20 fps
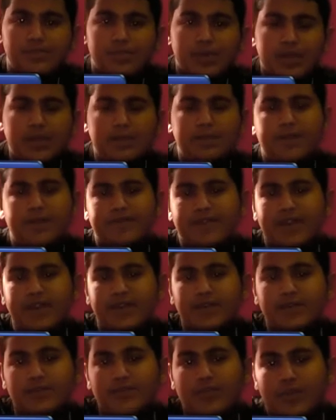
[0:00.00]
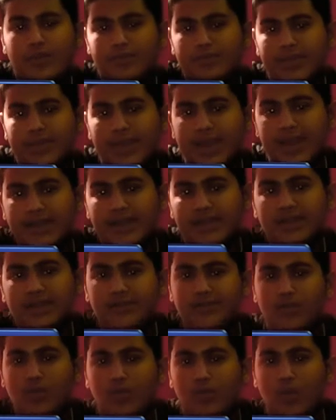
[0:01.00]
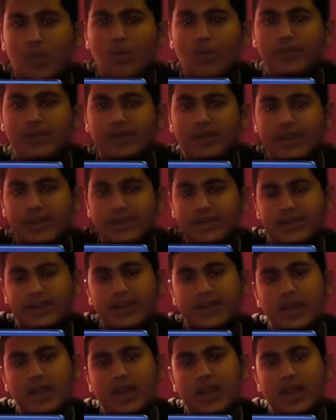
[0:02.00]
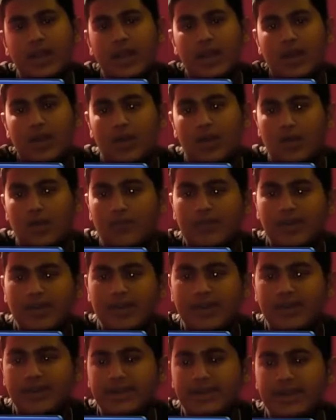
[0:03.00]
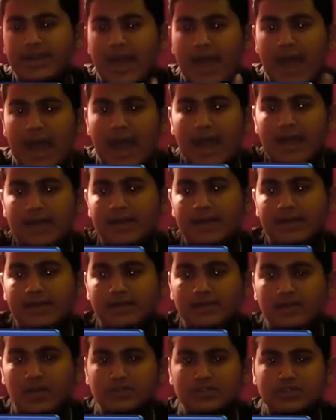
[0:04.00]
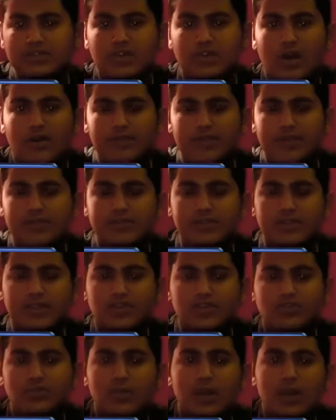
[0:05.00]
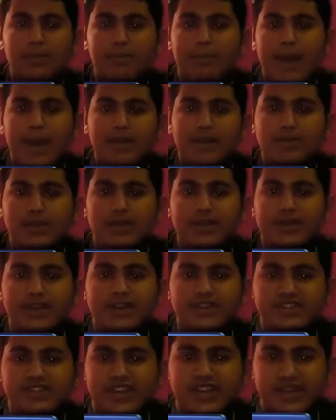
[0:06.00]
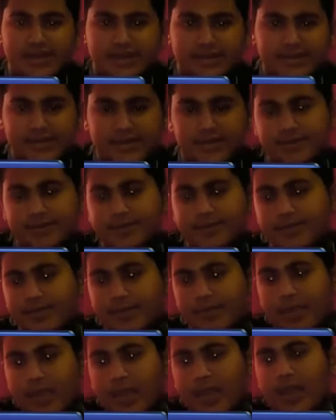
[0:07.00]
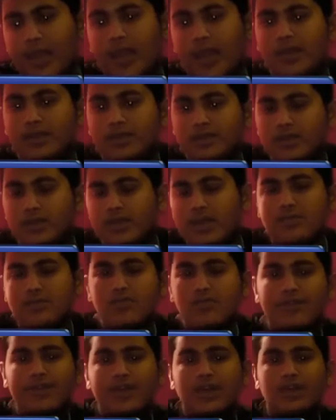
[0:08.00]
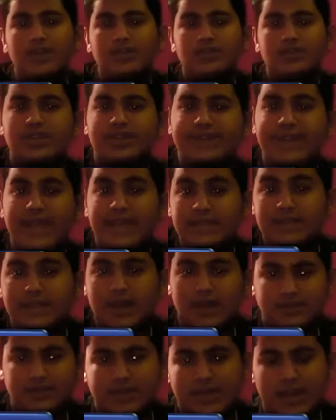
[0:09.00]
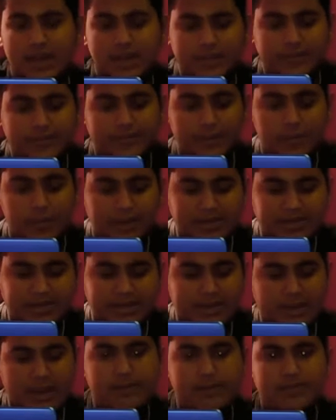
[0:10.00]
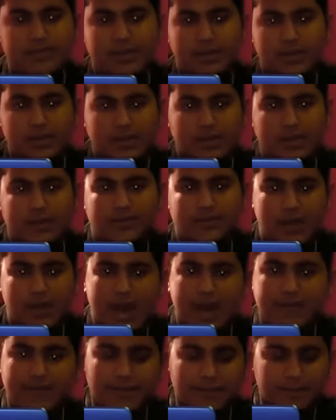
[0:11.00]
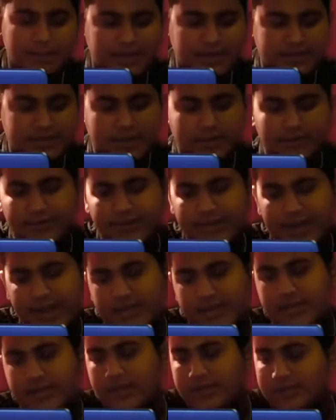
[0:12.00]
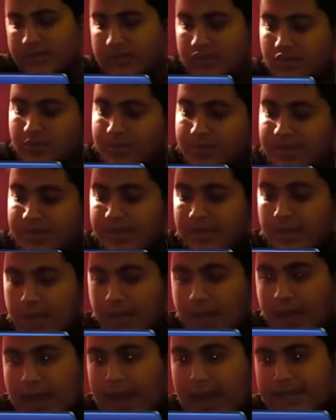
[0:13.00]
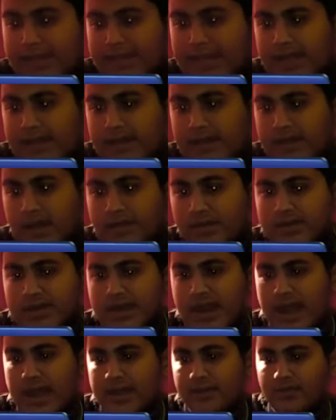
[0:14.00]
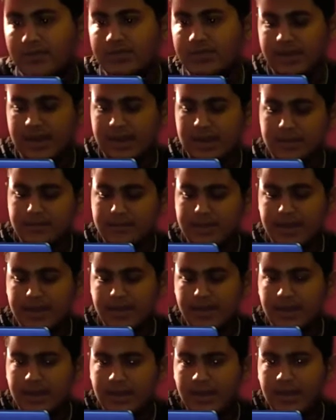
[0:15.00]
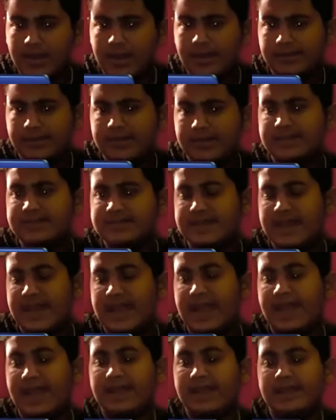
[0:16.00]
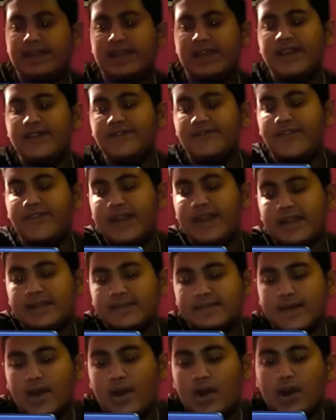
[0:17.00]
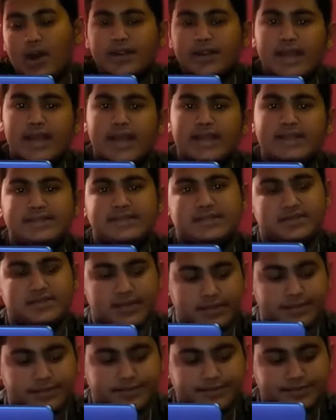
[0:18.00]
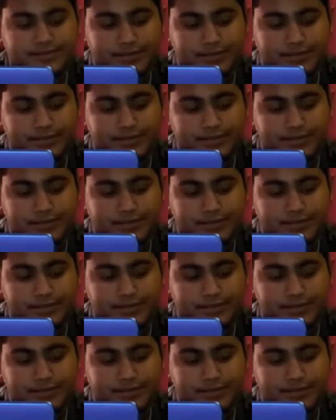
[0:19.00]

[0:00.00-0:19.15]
will prevent you from getting the phone overheated, and it is also covered with the dual pyrolytic shades. So now moving the 10,000. Now if your budget comes, if you have a budget of 10,000 rupees, at 10,000 I would recommend this Infinix Hot S3.